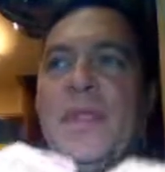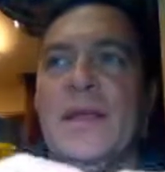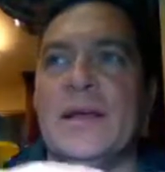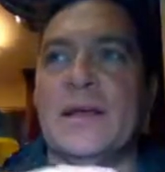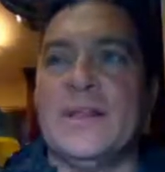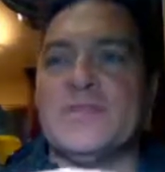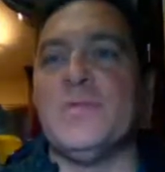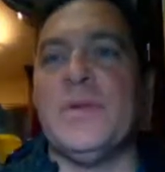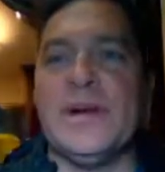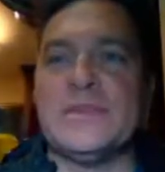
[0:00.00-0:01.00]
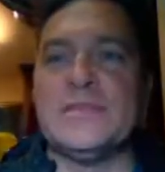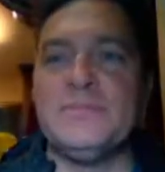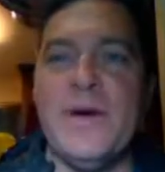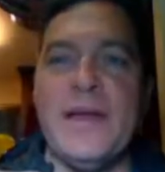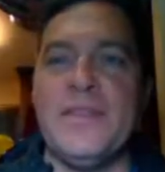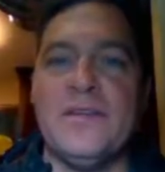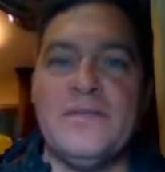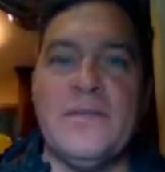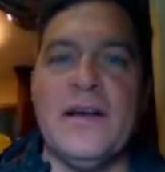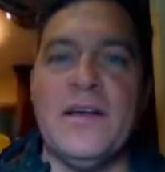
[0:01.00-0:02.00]
Klusterbox Python
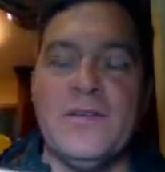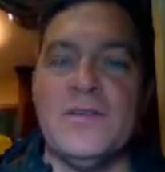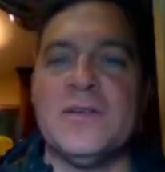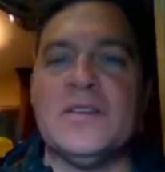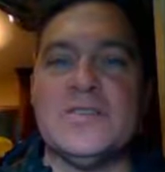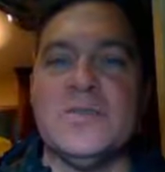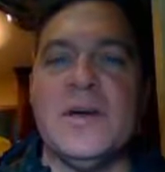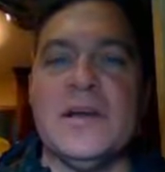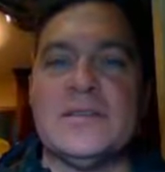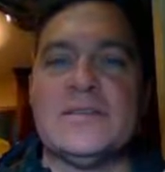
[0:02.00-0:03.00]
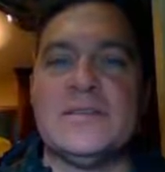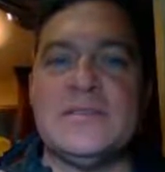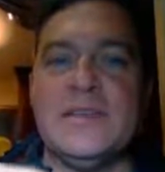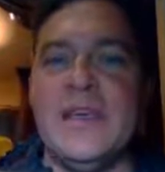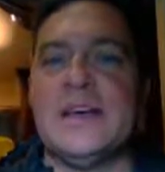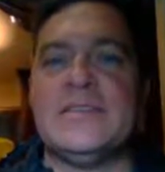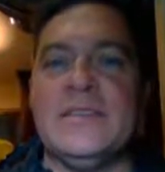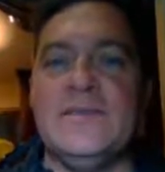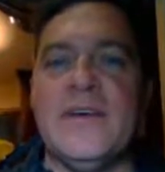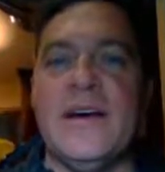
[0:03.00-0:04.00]
file or the Klusterbox
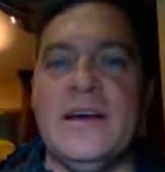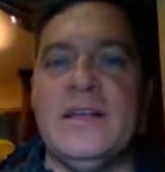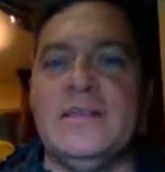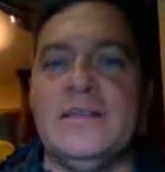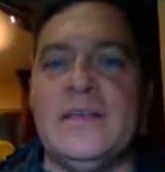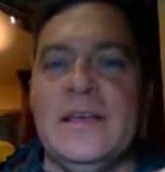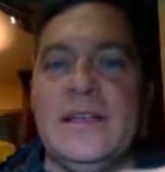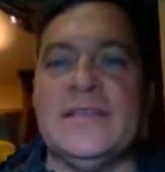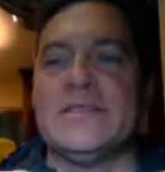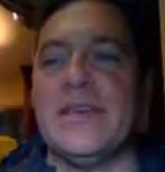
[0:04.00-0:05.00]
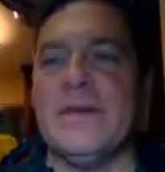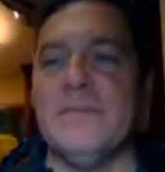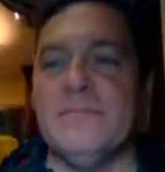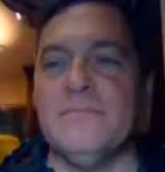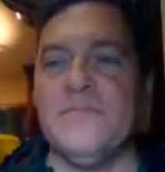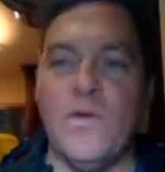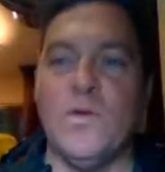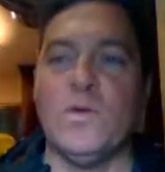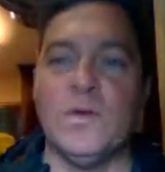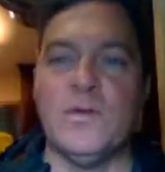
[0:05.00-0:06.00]
exe file in the same
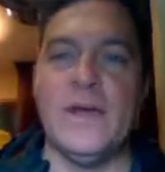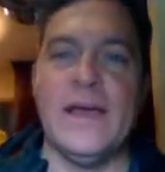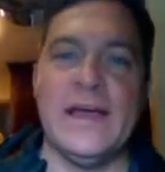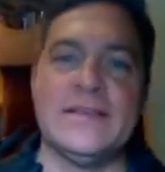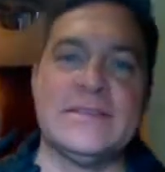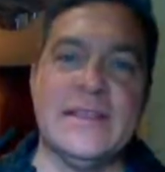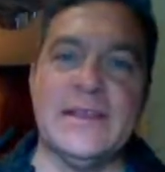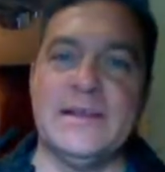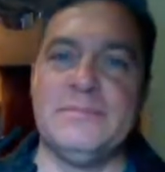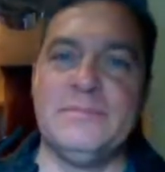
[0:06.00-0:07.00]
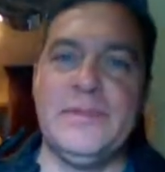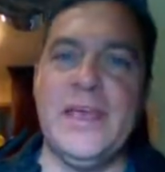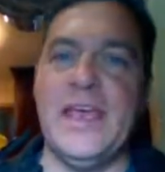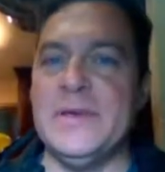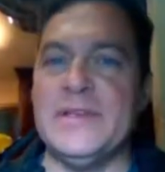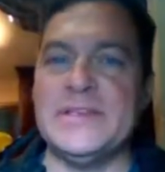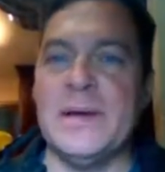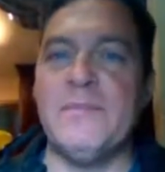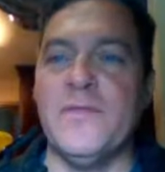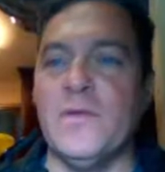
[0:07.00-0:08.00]
folder as the KB
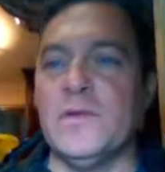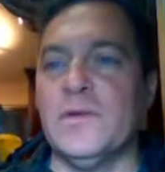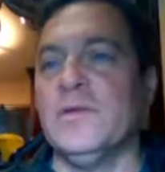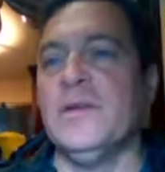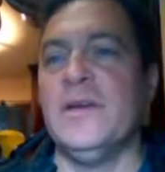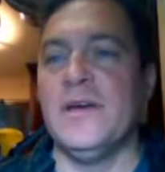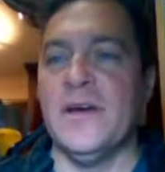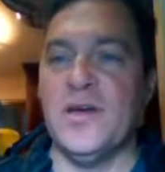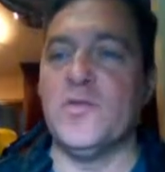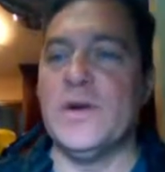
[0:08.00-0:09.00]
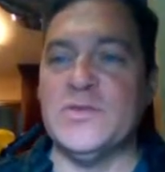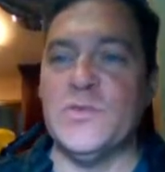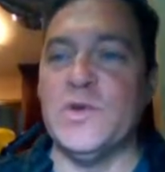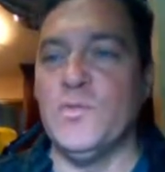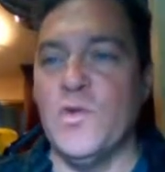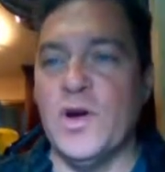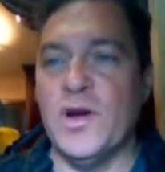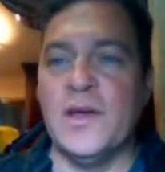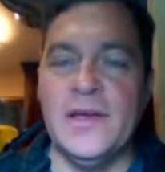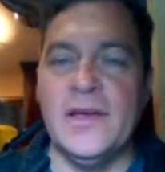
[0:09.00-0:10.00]
subfolder. Otherwise, it wouldn't work.
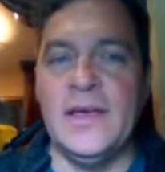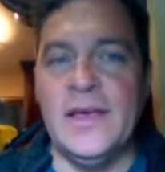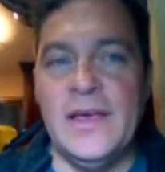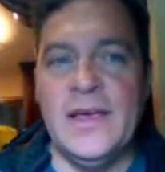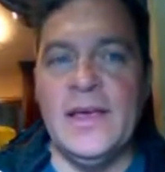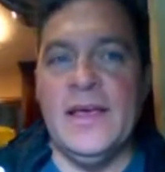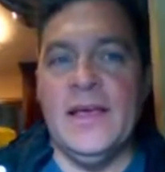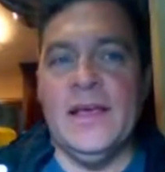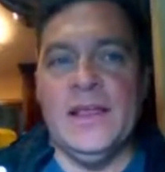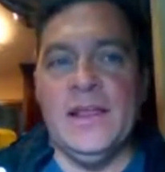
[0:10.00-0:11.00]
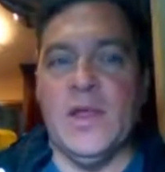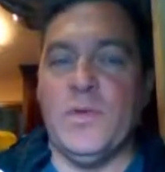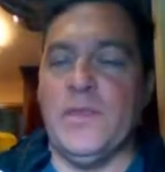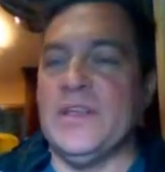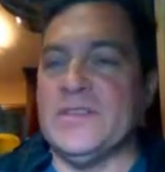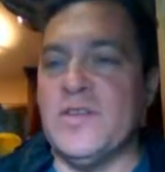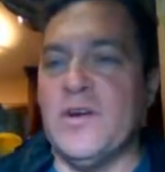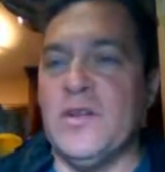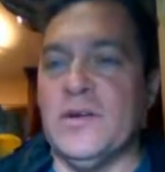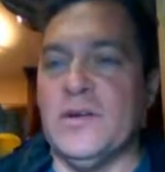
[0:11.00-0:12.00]
Now, with the
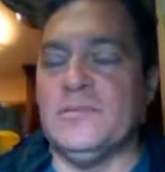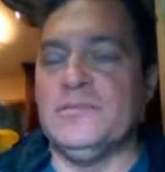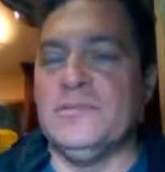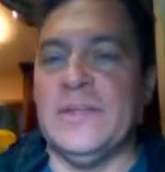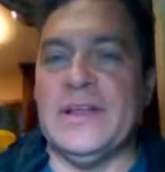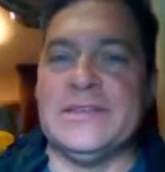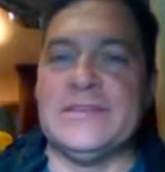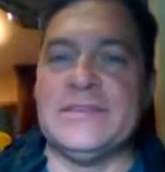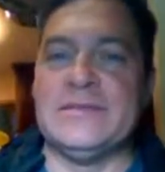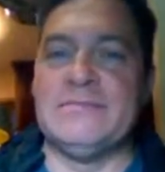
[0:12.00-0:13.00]
installer, it's